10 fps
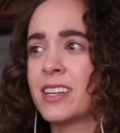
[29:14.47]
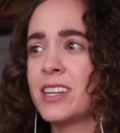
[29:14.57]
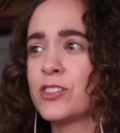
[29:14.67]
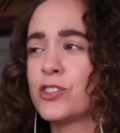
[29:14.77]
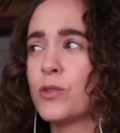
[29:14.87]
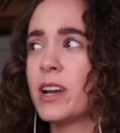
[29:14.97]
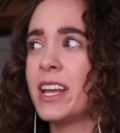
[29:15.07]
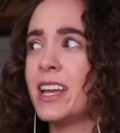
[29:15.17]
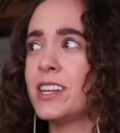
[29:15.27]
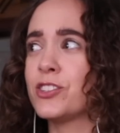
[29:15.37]
He's too
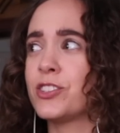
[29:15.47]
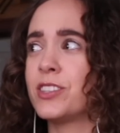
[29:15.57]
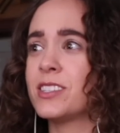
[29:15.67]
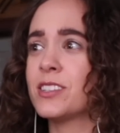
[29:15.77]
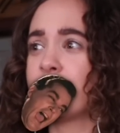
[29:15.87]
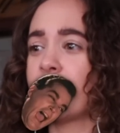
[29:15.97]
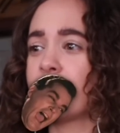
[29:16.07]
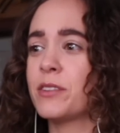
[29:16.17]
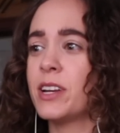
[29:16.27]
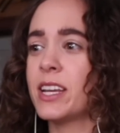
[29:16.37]
unhinged. This is
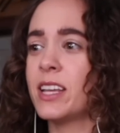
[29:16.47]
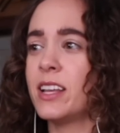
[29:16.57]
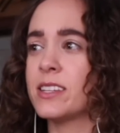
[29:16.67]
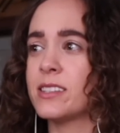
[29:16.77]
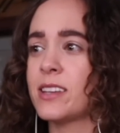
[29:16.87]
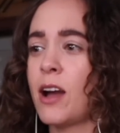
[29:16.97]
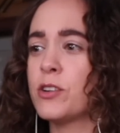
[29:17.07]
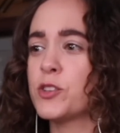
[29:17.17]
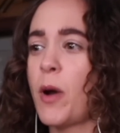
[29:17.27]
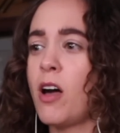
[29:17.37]
ridiculous. How
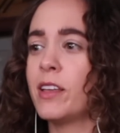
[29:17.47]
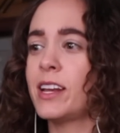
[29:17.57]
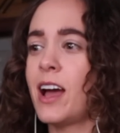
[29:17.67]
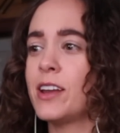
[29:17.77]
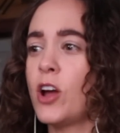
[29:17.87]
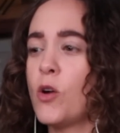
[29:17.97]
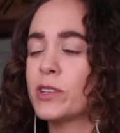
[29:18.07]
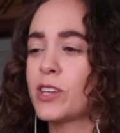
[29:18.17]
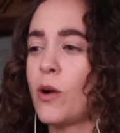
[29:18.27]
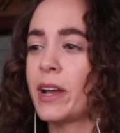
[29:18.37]
does Polly not know
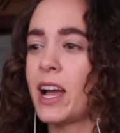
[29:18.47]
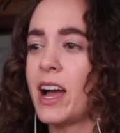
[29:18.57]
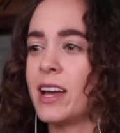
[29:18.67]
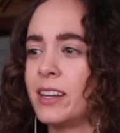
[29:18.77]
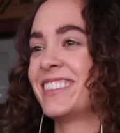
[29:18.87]
what's going on?